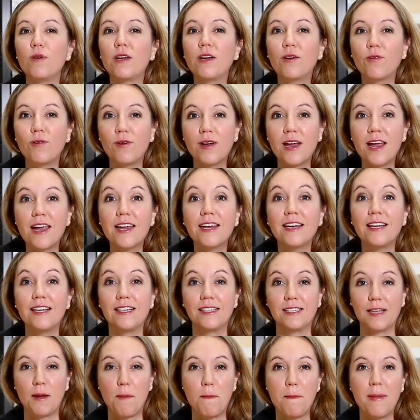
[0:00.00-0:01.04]
recreate
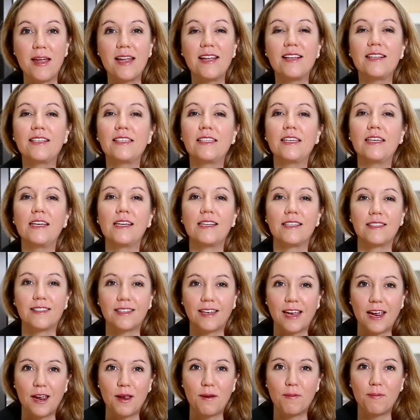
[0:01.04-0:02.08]
his amazing
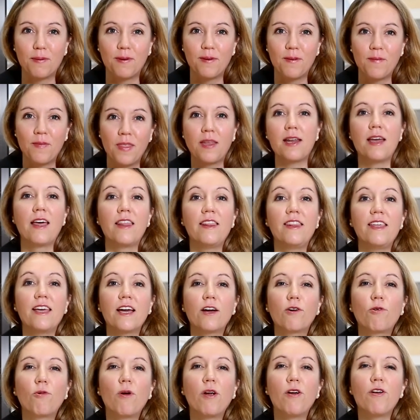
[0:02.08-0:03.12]
escape. The
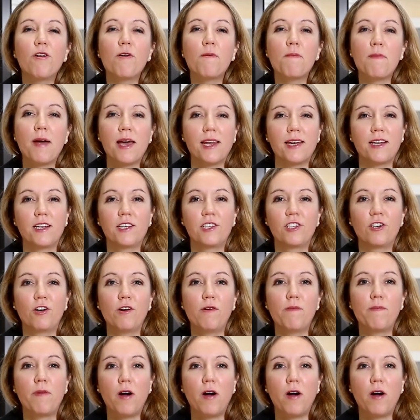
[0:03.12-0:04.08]
aquarium manager,